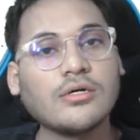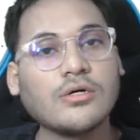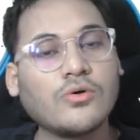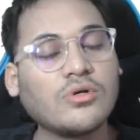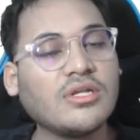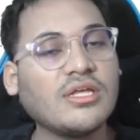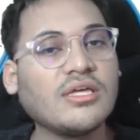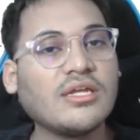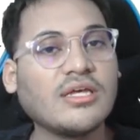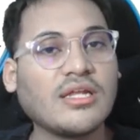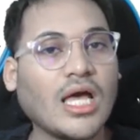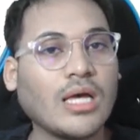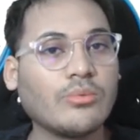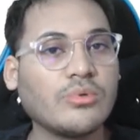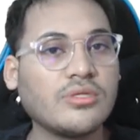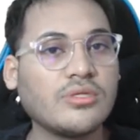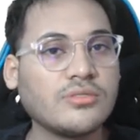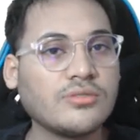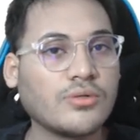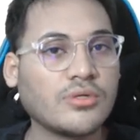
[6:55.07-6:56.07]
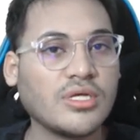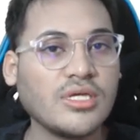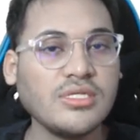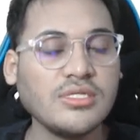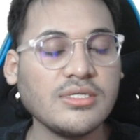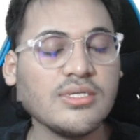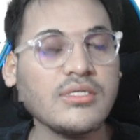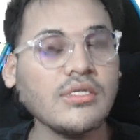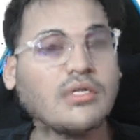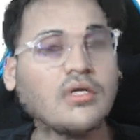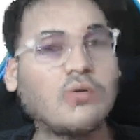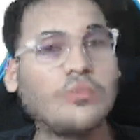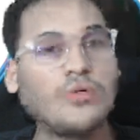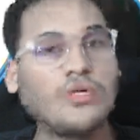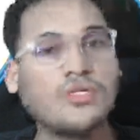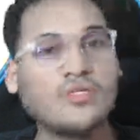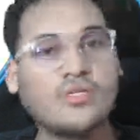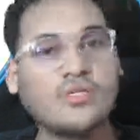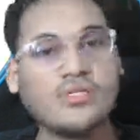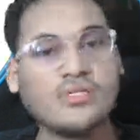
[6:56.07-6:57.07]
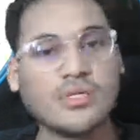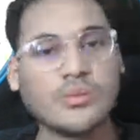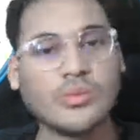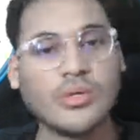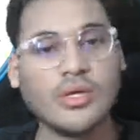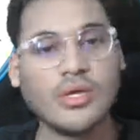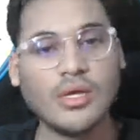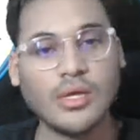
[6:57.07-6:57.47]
only reliable storage in the computer system.